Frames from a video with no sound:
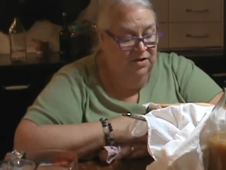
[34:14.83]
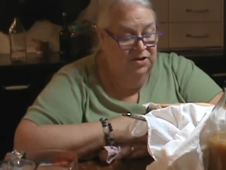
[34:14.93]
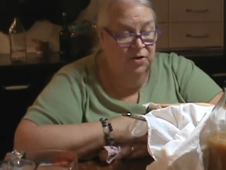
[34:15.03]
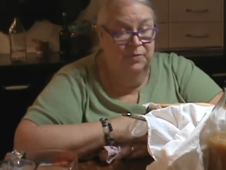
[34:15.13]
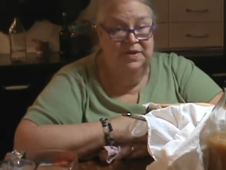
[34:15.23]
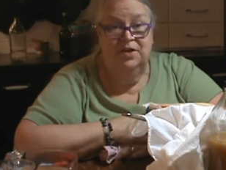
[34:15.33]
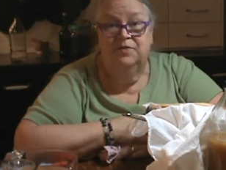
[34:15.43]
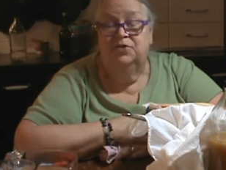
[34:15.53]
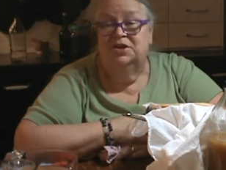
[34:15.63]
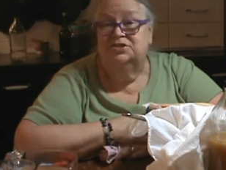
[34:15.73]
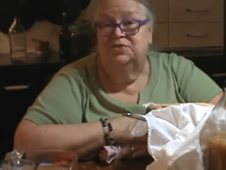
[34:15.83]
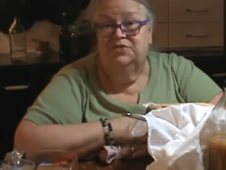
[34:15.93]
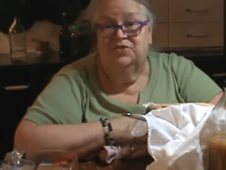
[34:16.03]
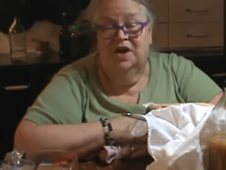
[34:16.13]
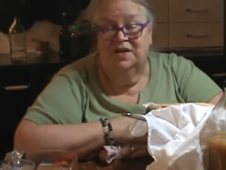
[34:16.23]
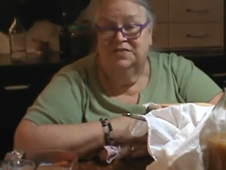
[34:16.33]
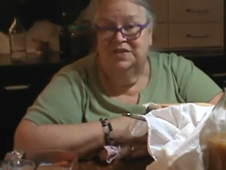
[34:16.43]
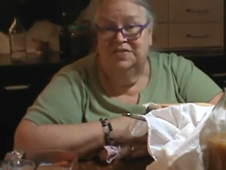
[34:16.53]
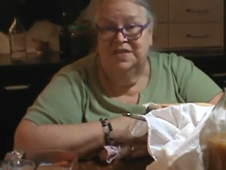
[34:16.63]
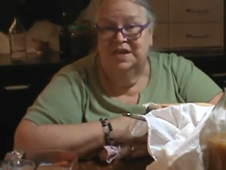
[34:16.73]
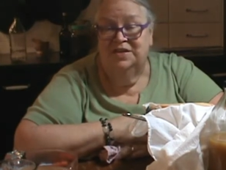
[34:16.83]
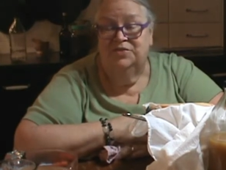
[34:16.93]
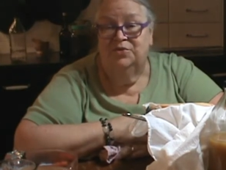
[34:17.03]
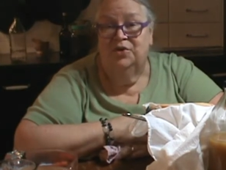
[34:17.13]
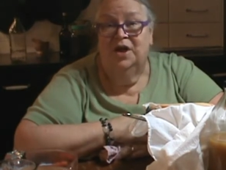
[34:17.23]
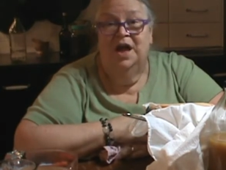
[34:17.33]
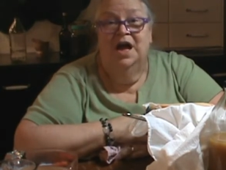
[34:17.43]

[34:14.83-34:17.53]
be careful not to use toxic things or